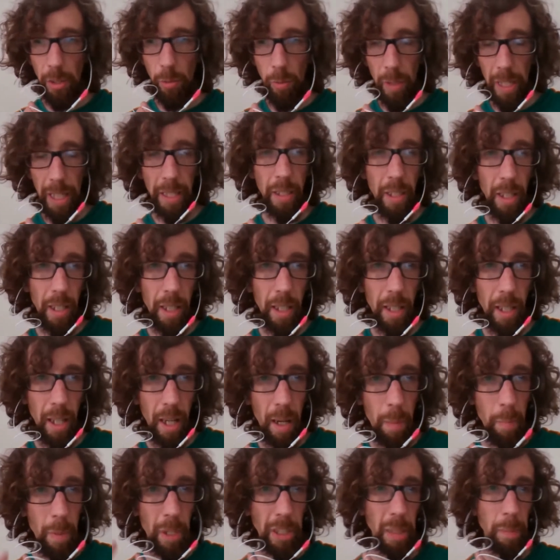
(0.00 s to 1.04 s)
rate
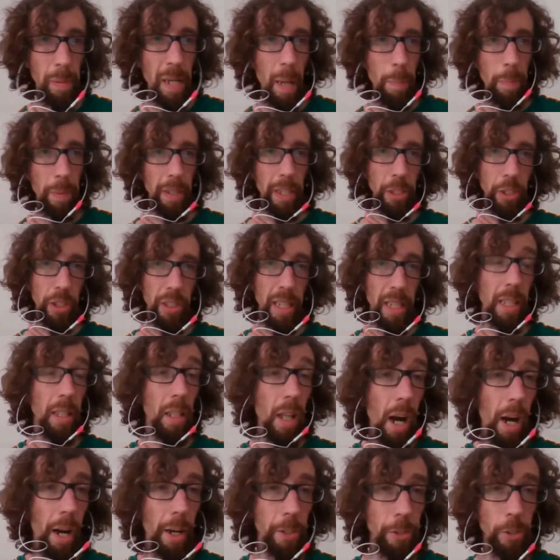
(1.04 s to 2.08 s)
among the population at
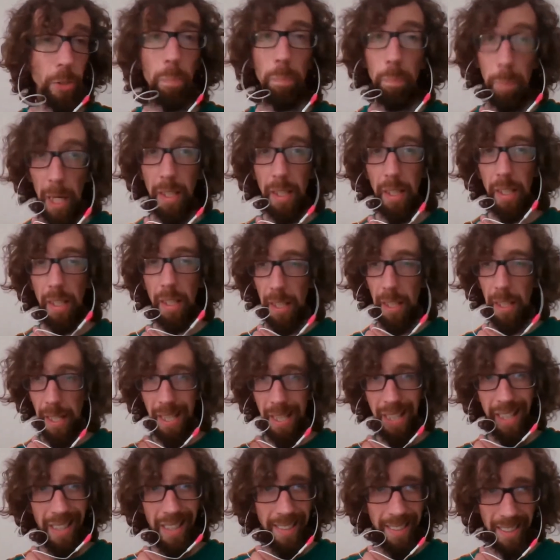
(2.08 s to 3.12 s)
large, but
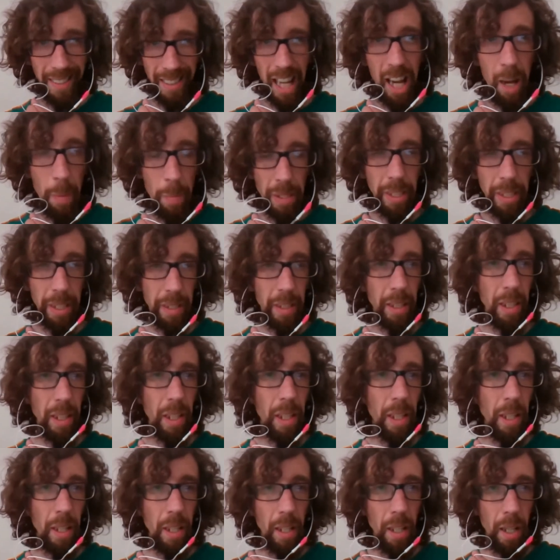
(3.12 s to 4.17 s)
it is dominant
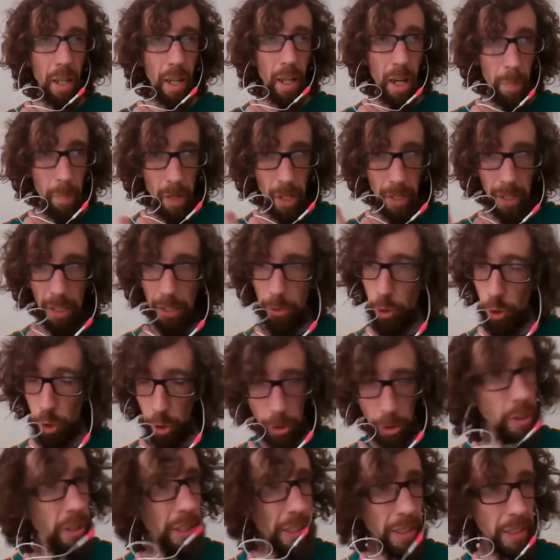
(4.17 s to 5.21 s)
among
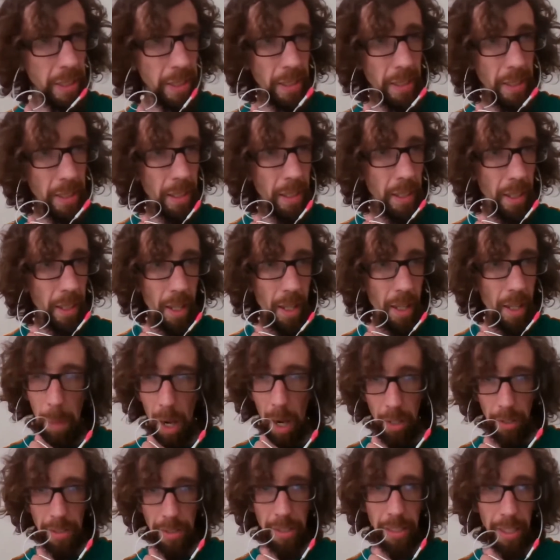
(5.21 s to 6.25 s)
journalists,
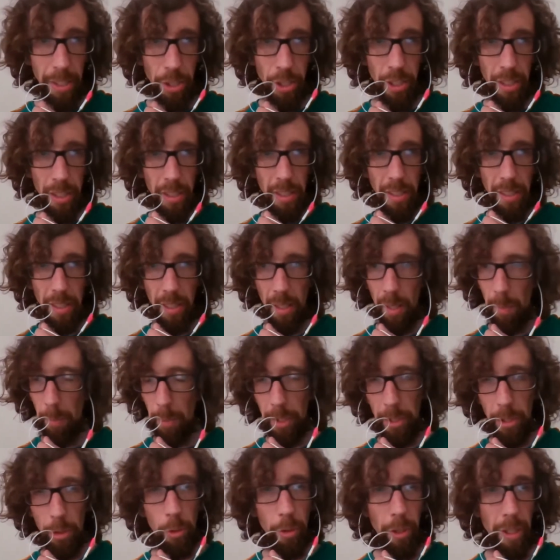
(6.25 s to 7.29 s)
politicians,
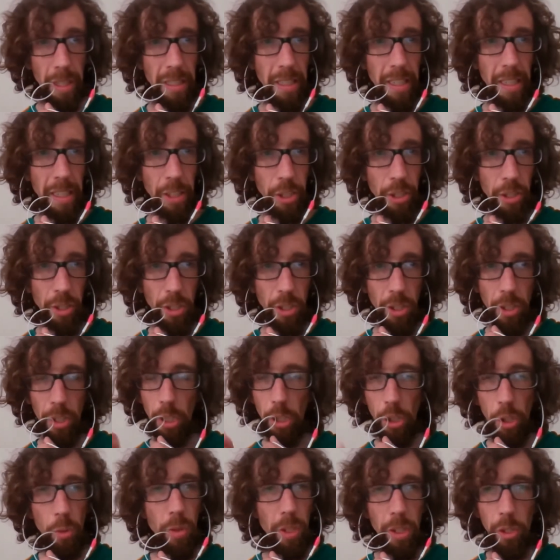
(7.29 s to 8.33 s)
political organizations,
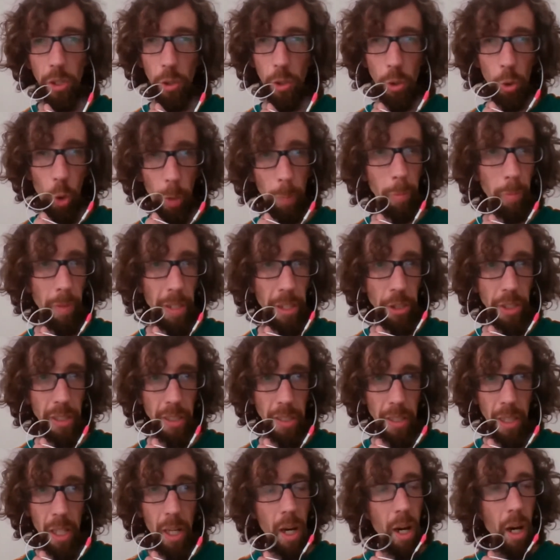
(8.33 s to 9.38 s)
unions,
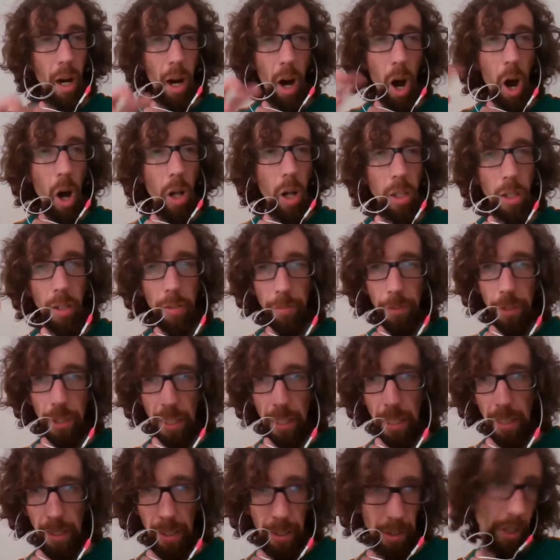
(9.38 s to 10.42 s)
corporations, all of
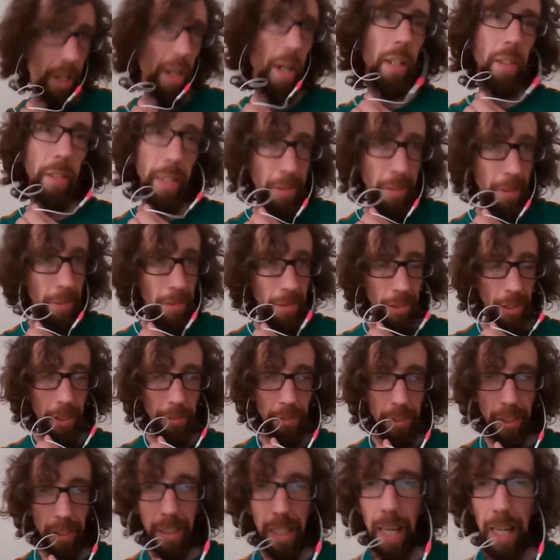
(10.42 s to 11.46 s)
the thought leaders of
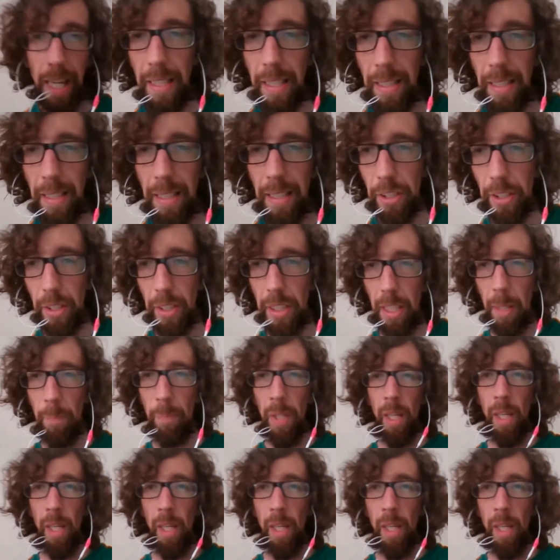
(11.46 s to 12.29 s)
society, essentially.